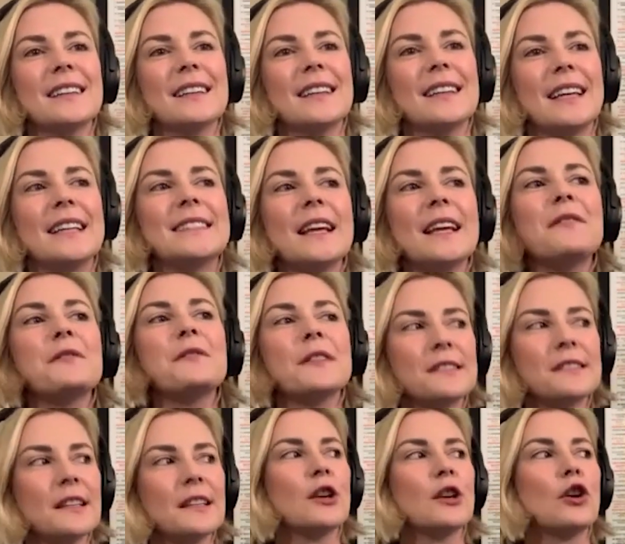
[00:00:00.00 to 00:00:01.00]
It definitely
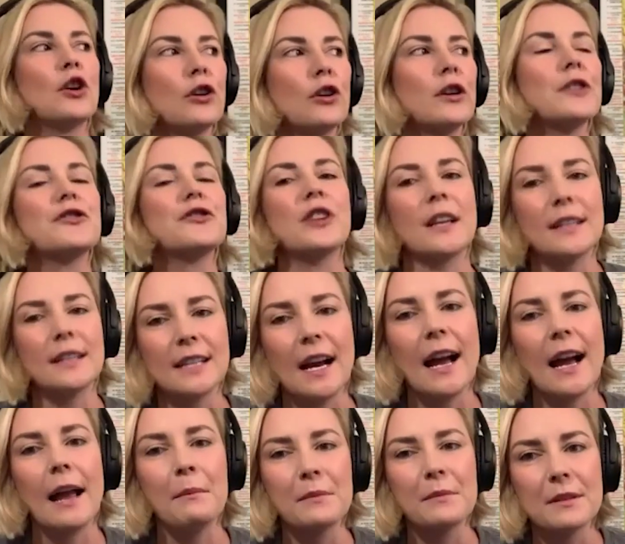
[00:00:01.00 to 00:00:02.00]
is an encouraging
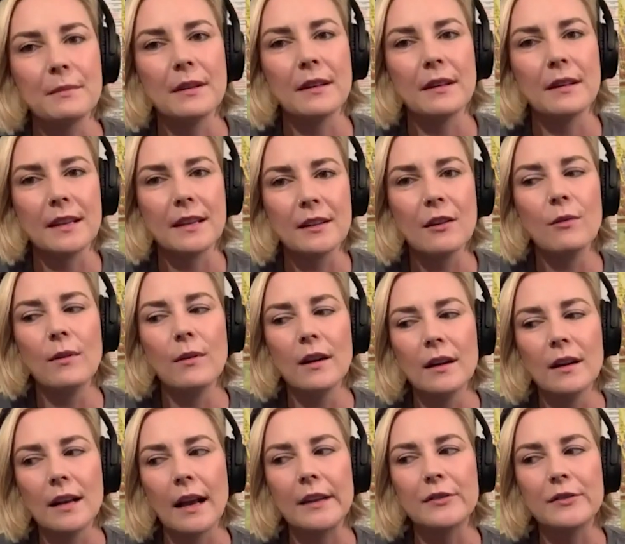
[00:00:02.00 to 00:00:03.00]
time to be like, you know
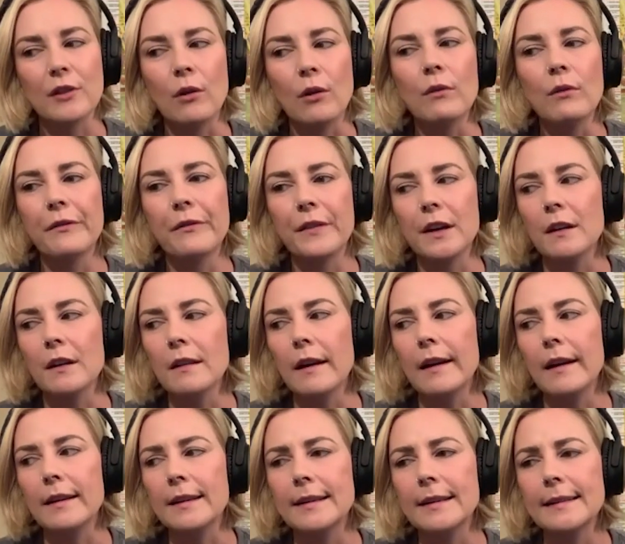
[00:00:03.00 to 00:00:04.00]
what? I don't feel
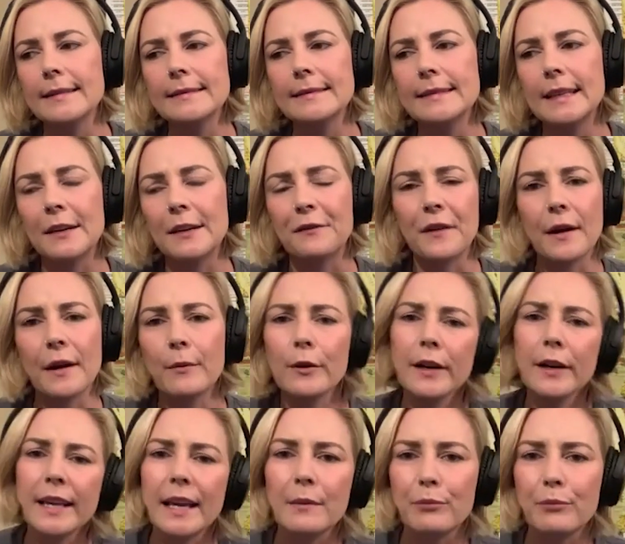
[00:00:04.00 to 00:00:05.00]
like if I were
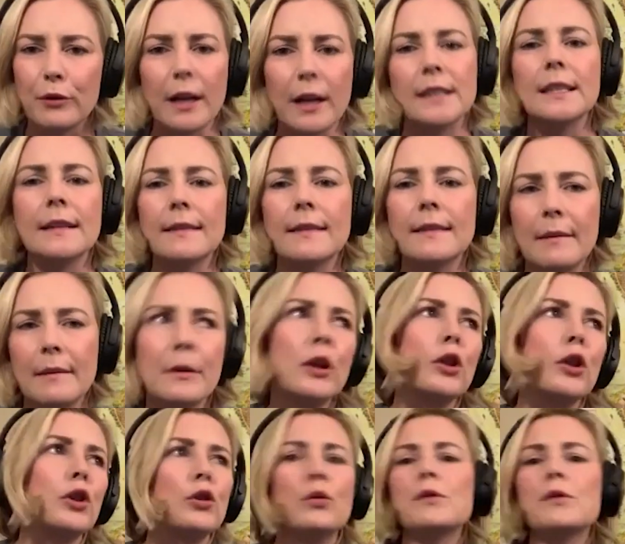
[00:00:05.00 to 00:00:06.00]
to get pregnant that I'm going
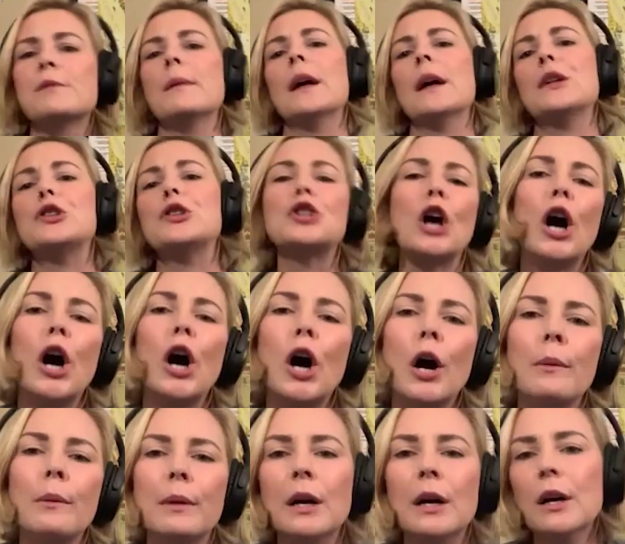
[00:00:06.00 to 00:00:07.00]
to lose my
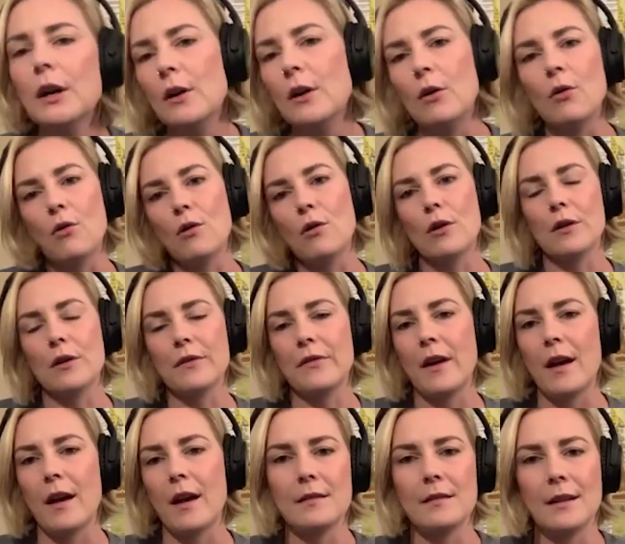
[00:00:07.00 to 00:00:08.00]
job or
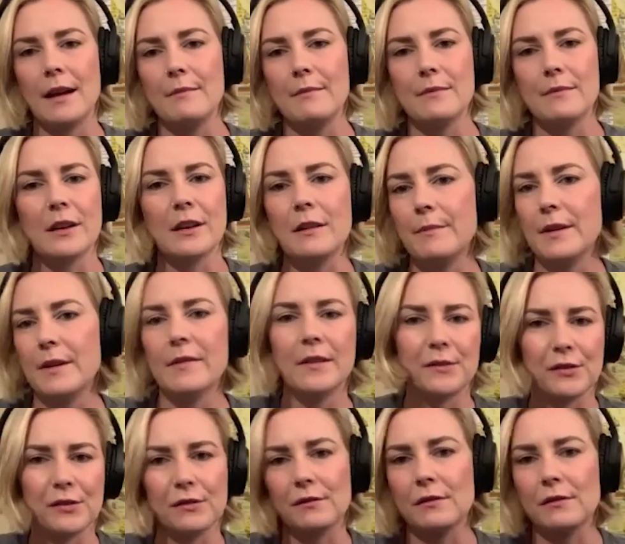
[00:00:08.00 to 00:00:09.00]
that I'm going to be
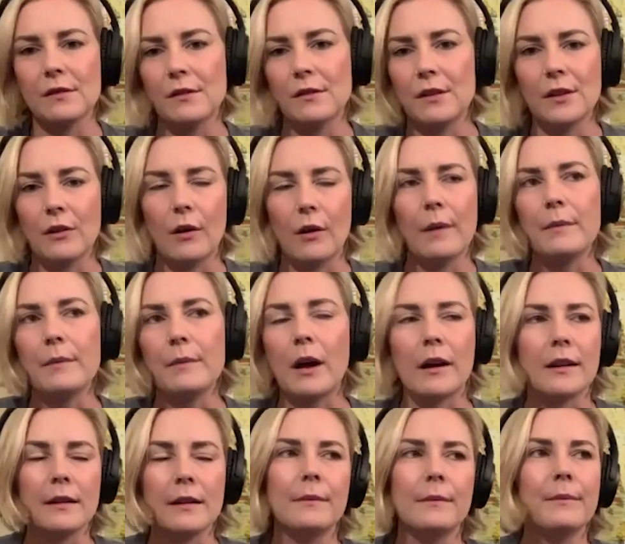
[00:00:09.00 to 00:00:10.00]
this. You know, I'm not
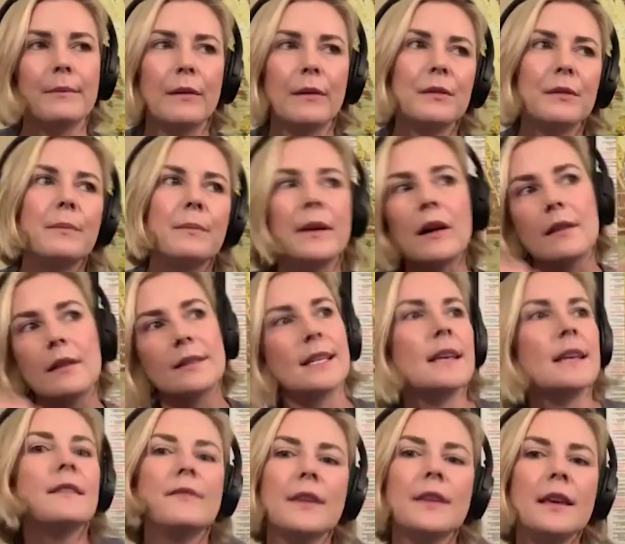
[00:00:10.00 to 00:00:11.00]
going to be able to be on
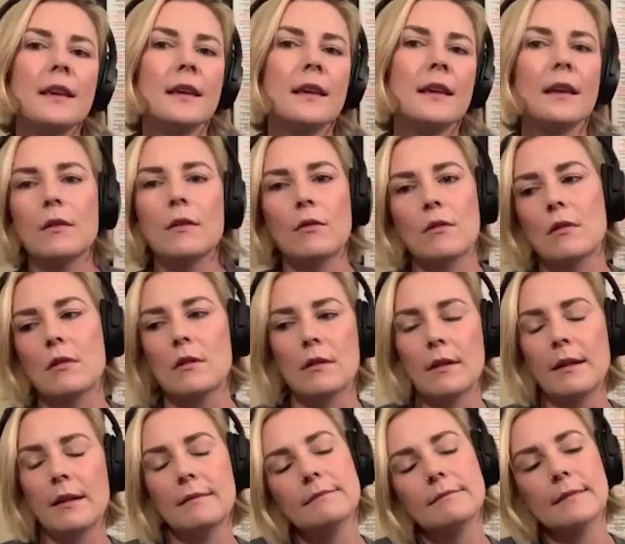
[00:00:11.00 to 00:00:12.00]
TV
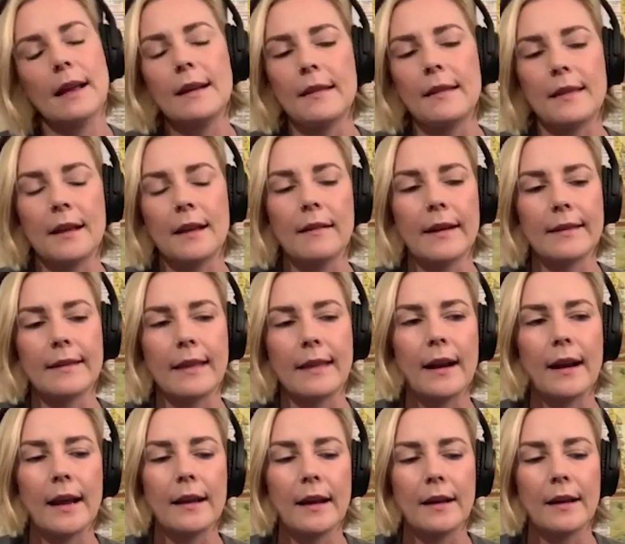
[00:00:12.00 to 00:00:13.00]
or anything like
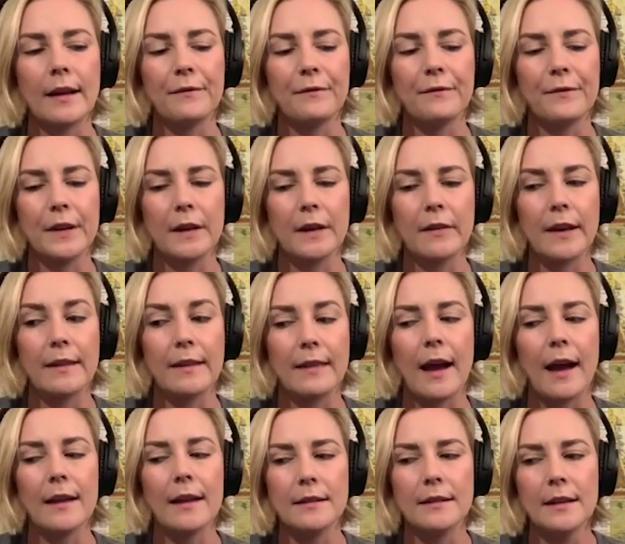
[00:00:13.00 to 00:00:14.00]
that. I feel like
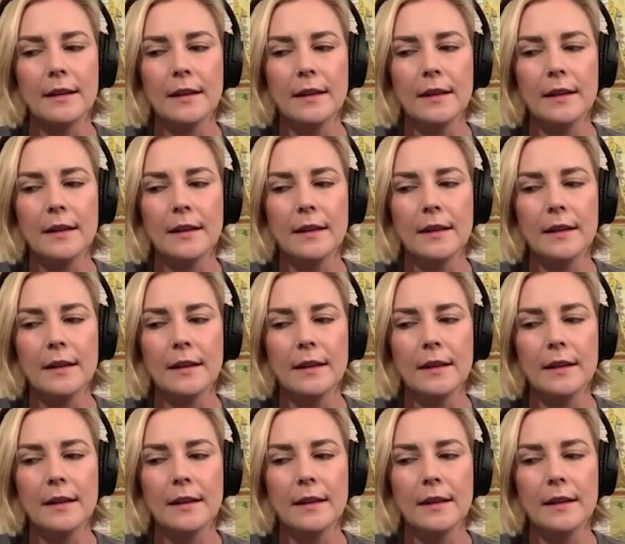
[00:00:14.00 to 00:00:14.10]
that